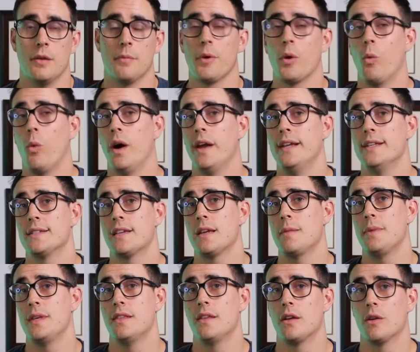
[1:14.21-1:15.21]
Number 1 is
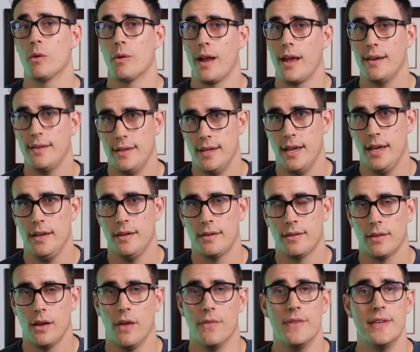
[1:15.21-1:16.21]
going to be the grant
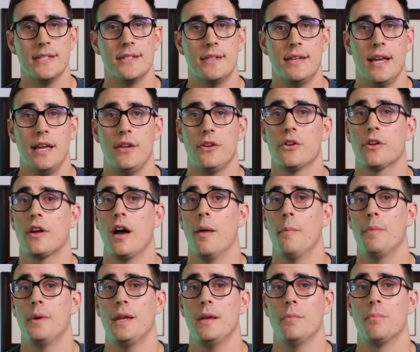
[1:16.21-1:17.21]
date. On this date, your
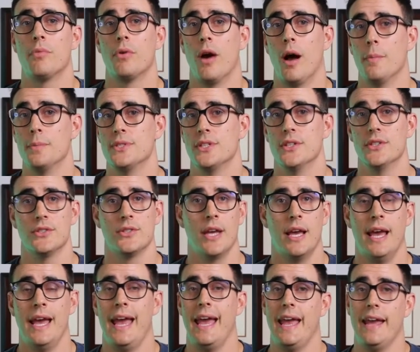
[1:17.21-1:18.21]
company promises
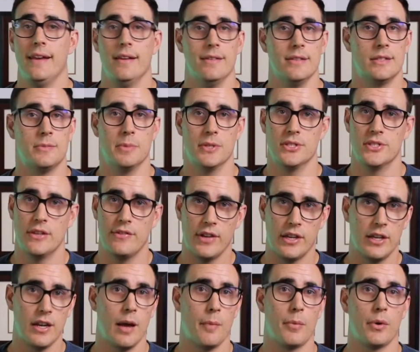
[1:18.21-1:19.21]
a
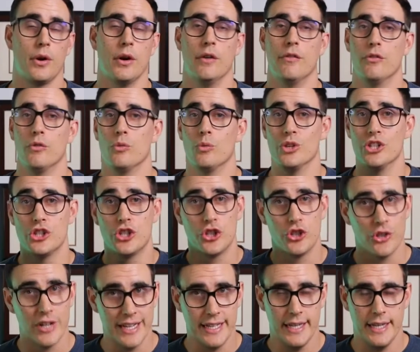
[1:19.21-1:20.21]
specific number of
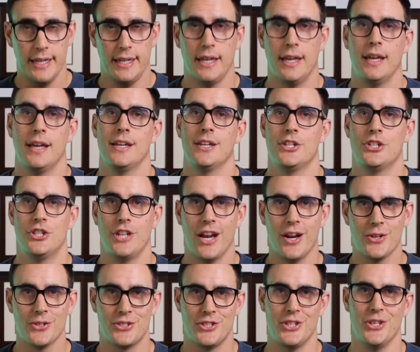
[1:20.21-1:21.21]
restricted
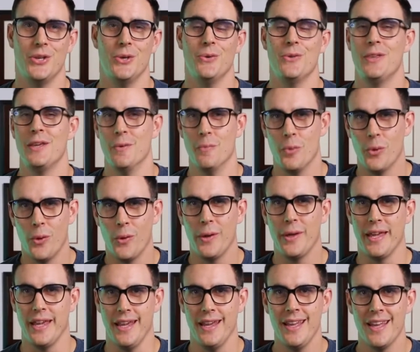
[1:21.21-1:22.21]
shares to you, the
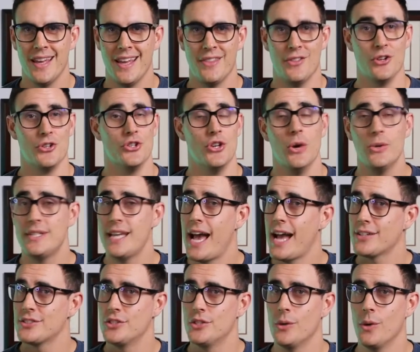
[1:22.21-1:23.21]
employee. There's no
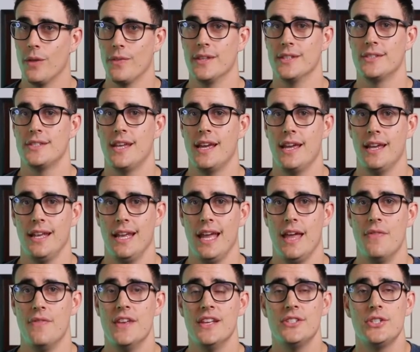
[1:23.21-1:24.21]
tax due on this date,
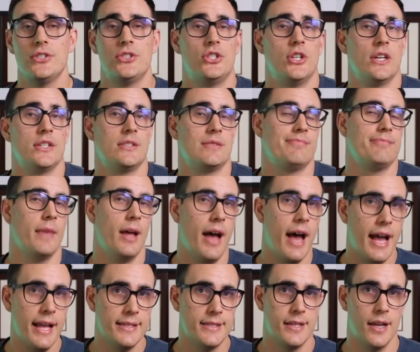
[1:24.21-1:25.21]
and this is just a
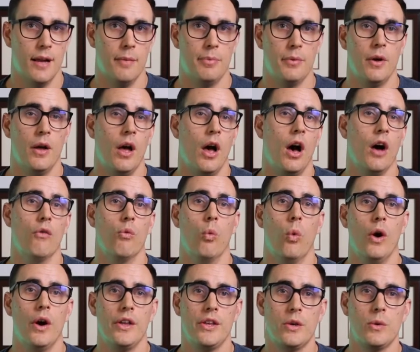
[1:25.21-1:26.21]
heads up of
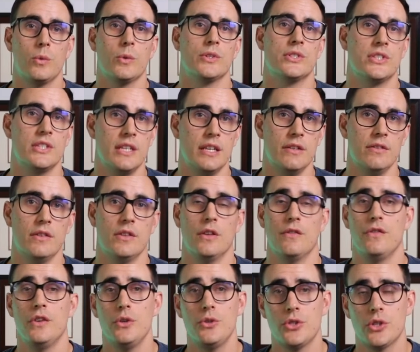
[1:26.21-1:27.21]
what you receive in
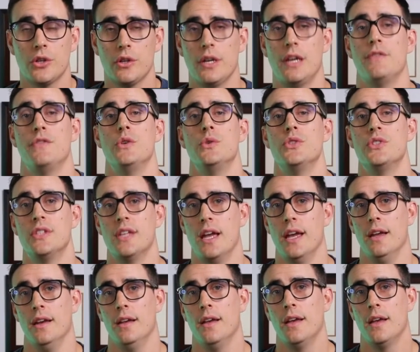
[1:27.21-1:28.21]
the future if you
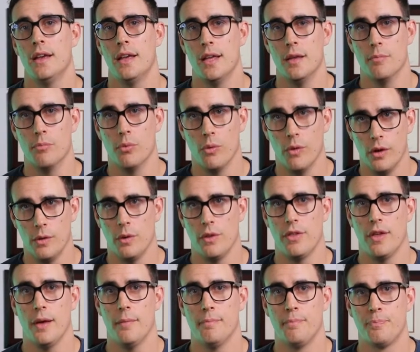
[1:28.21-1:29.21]
stayed employed
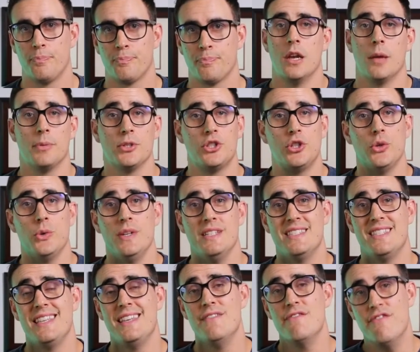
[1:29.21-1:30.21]
with them. Number 2
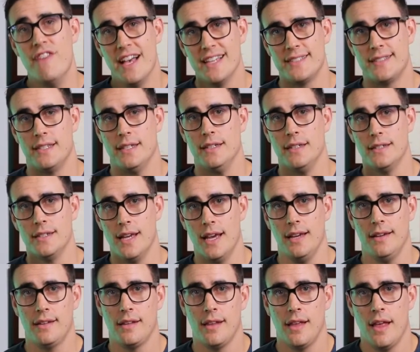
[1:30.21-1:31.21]
is the vesting
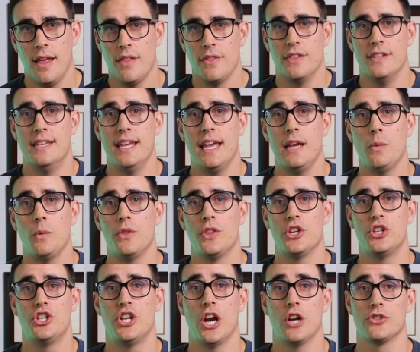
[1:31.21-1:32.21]
date, the date when
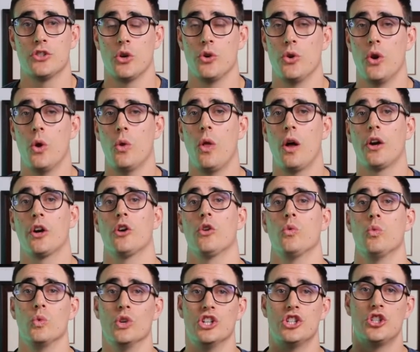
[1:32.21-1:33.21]
the shares are no
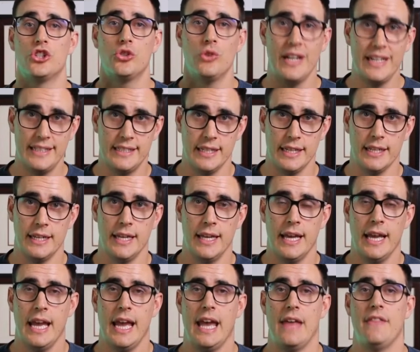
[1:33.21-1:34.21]
longer
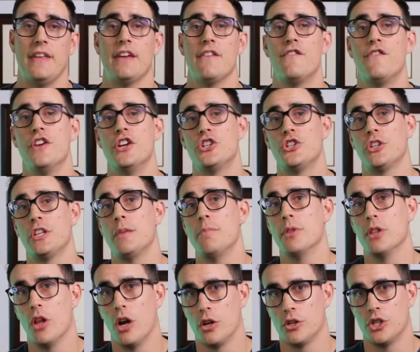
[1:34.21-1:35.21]
restricted and they officially
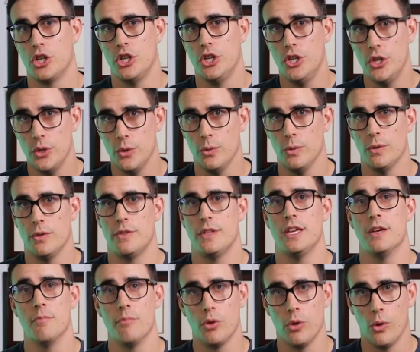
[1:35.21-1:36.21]
belong to you,
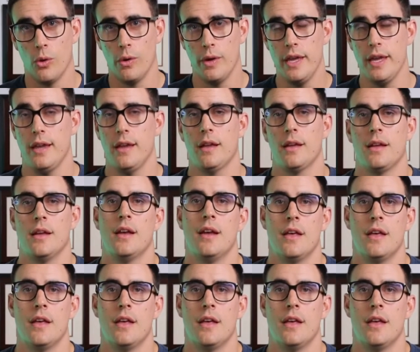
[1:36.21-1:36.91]
the employee.